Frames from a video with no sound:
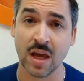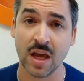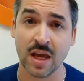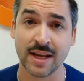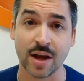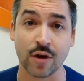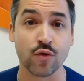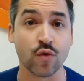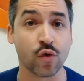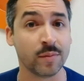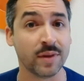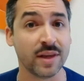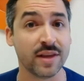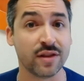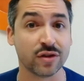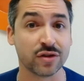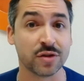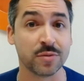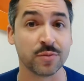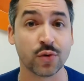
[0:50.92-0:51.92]
Now, normally
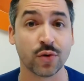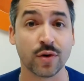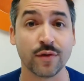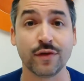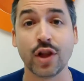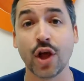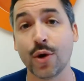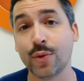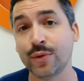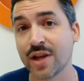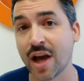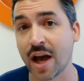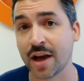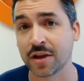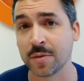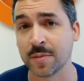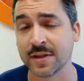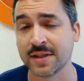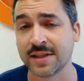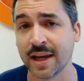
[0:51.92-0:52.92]
there's some sort of loan
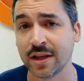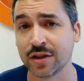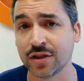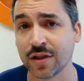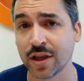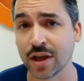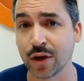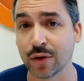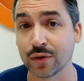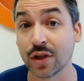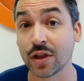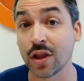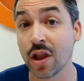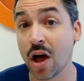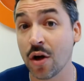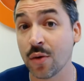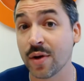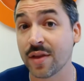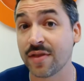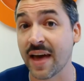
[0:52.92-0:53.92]
documentation that goes
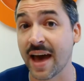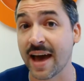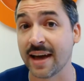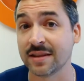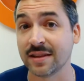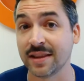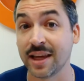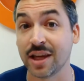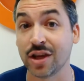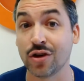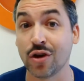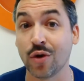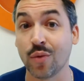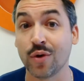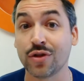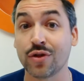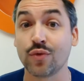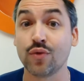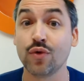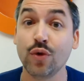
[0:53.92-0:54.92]
along with that to let you know
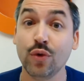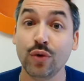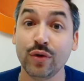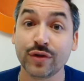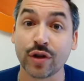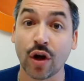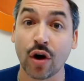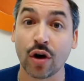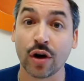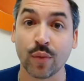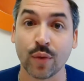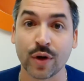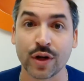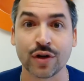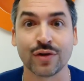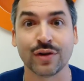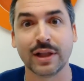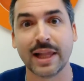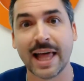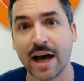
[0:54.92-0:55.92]
what the rules are and what
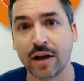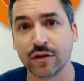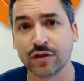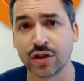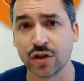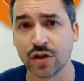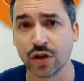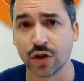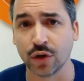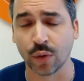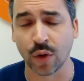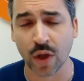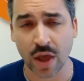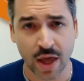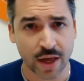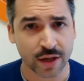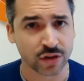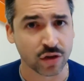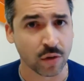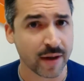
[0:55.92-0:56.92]
you're allowed to do.
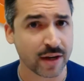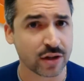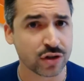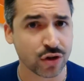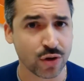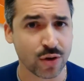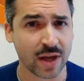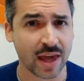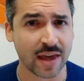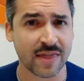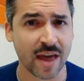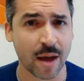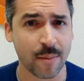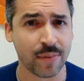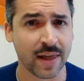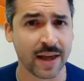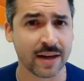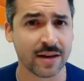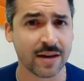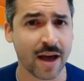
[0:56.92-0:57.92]
So make sure you get that
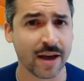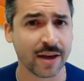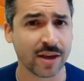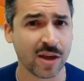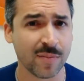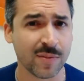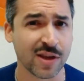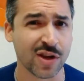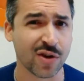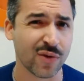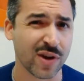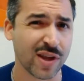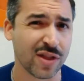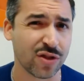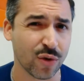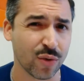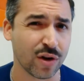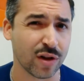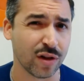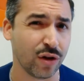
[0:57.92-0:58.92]
plan document and you read
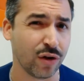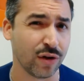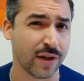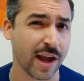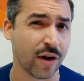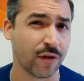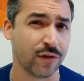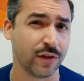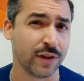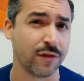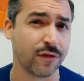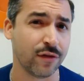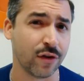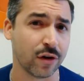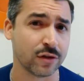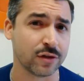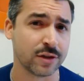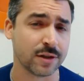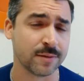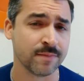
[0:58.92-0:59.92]
through it a little carefully
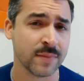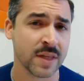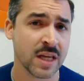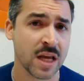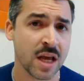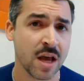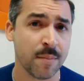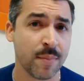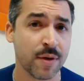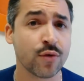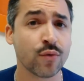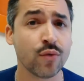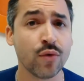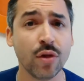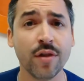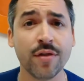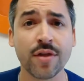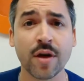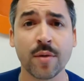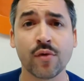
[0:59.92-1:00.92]
first. But the
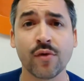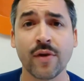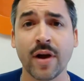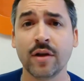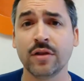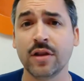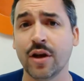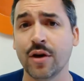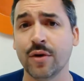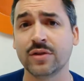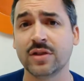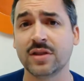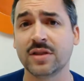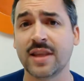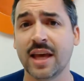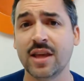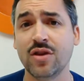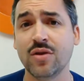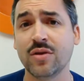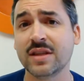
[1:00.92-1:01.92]
rule of thumb around loans is
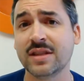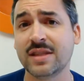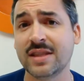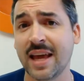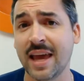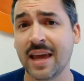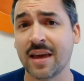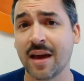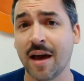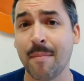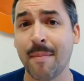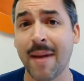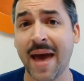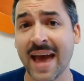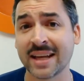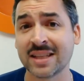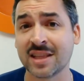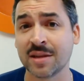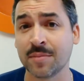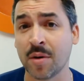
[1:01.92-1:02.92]
that you can take a
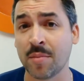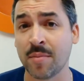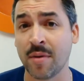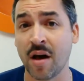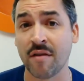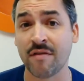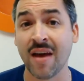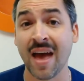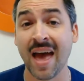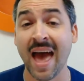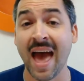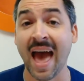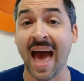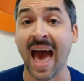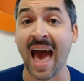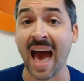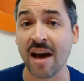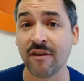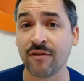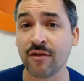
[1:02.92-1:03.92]
maximum of half